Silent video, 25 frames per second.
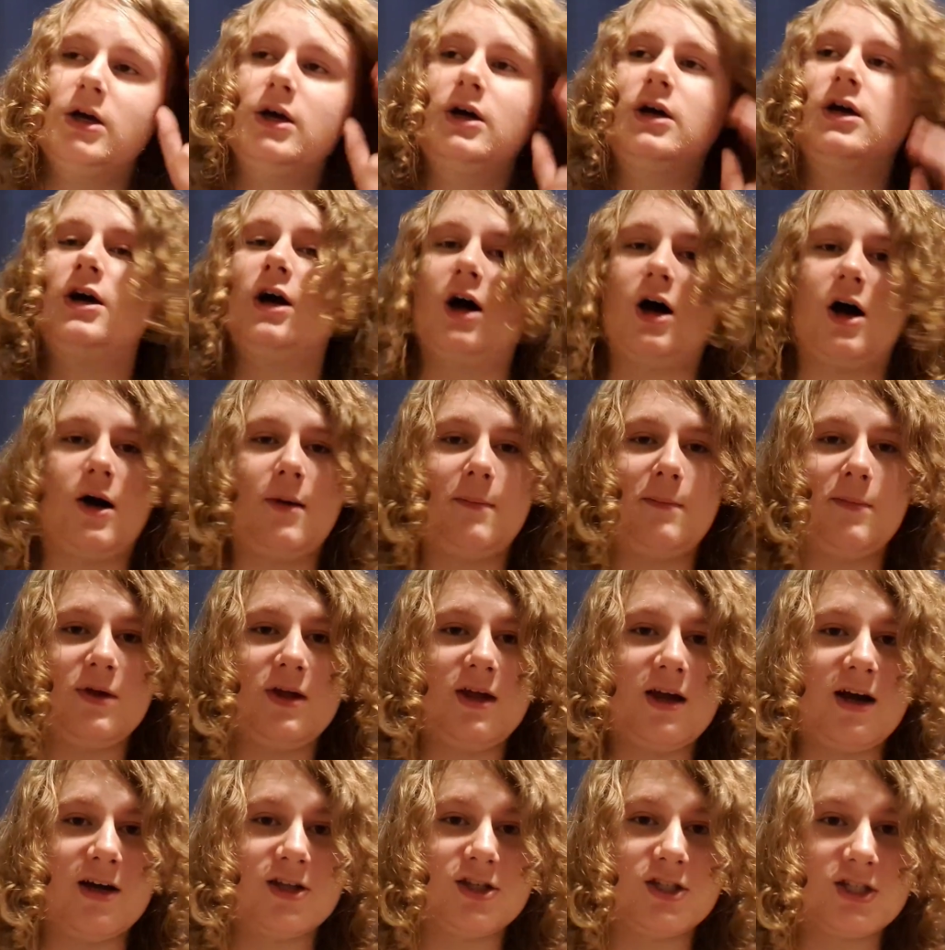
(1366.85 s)
But yeah,
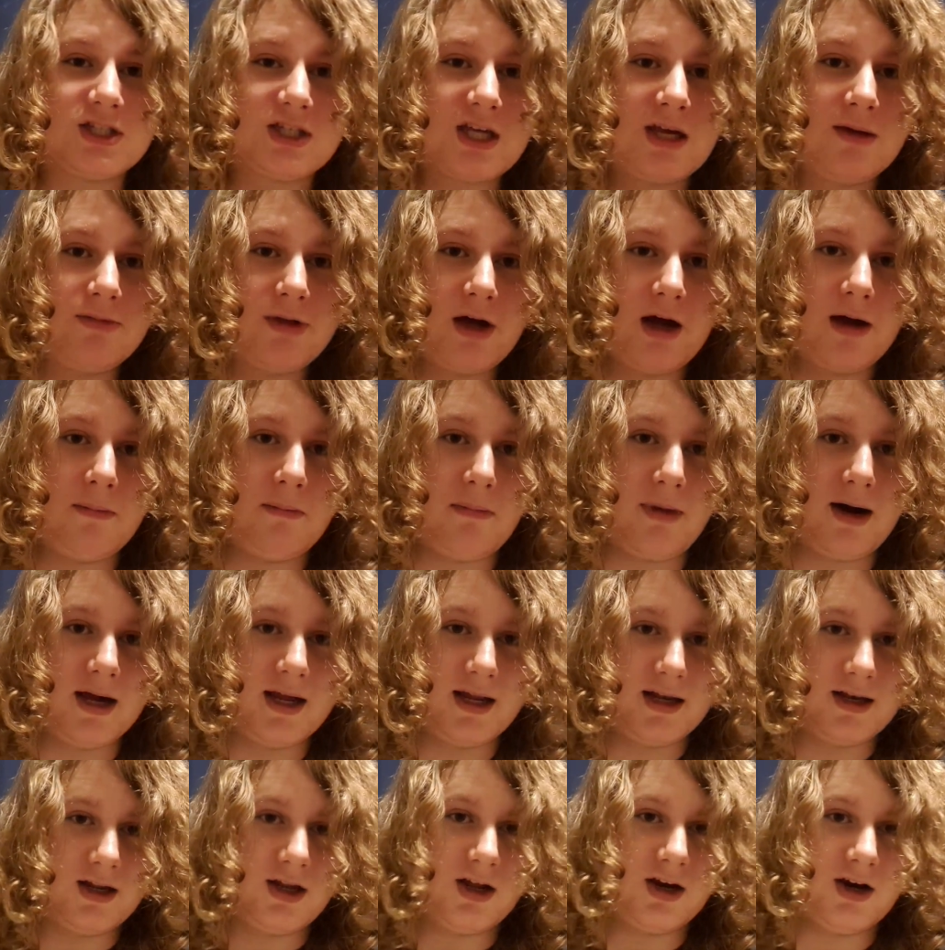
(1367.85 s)
just keep that in mind,
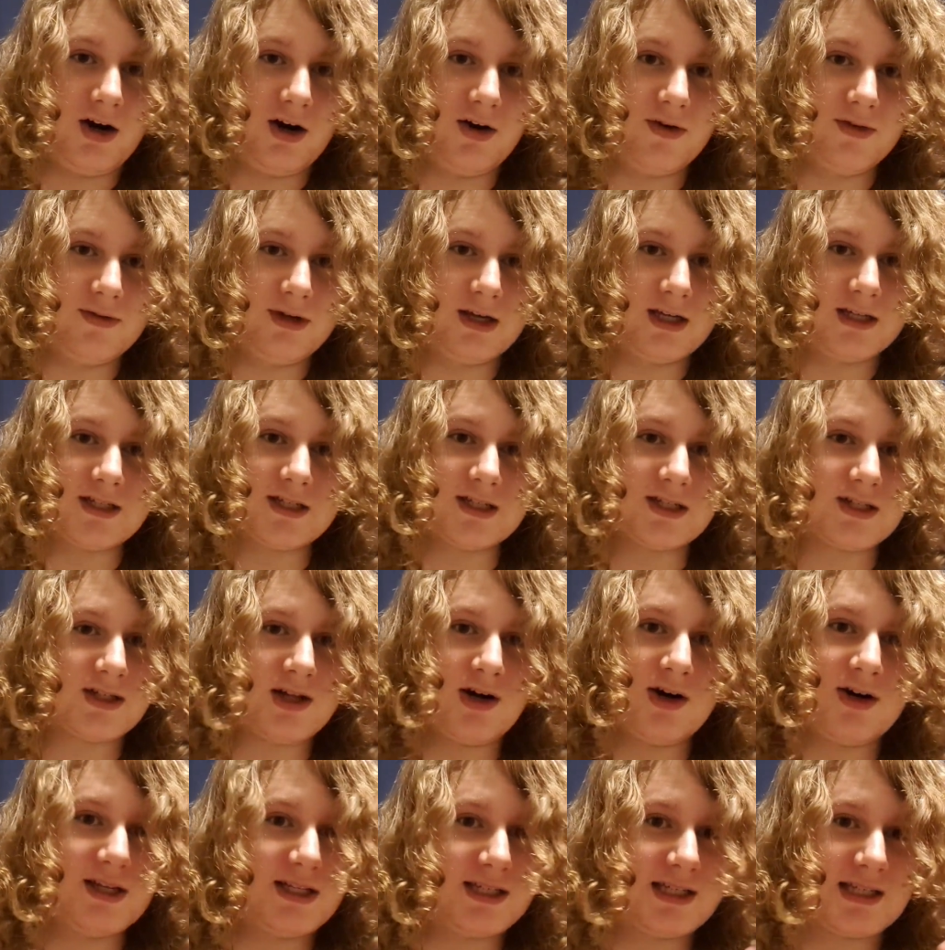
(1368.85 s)
you know, because it's not
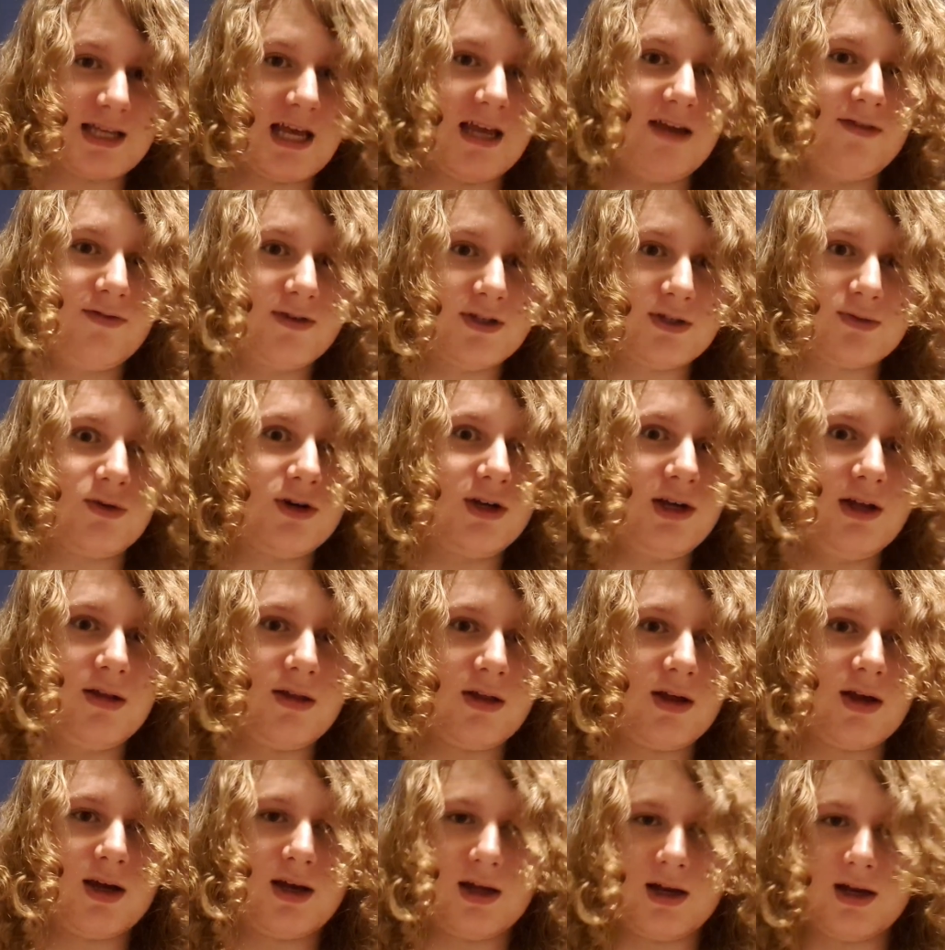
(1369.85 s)
as safe as what you
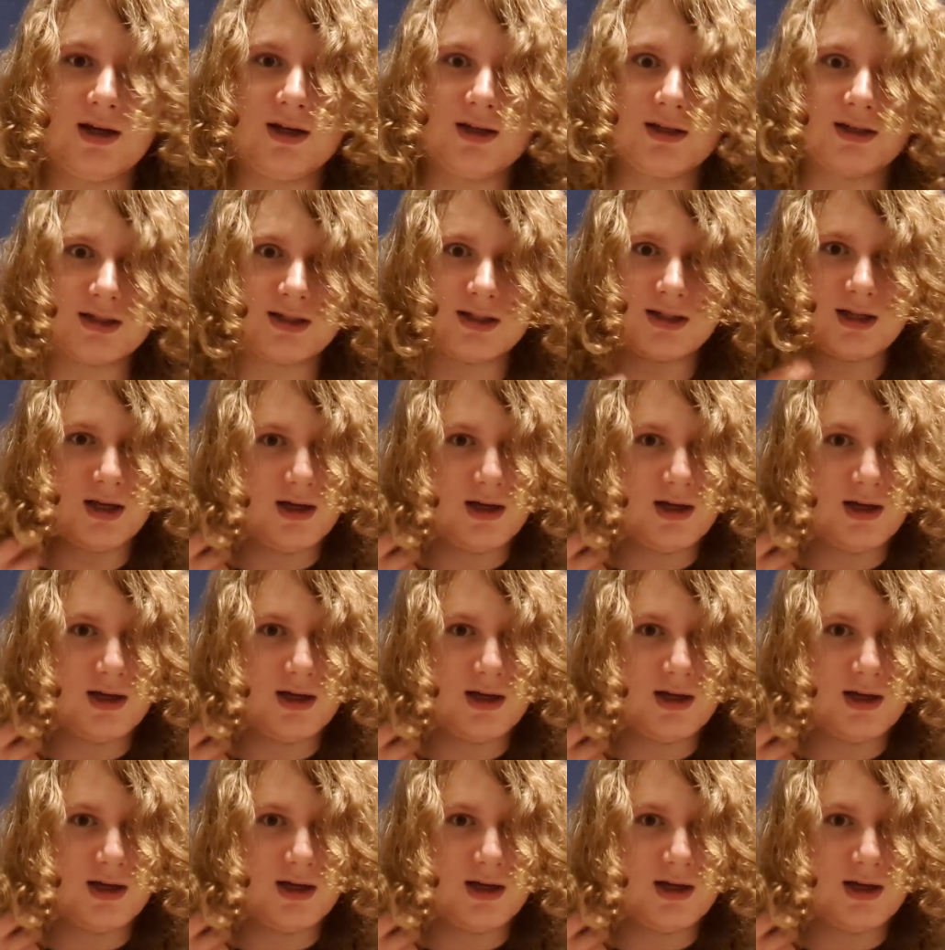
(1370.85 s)
think it is.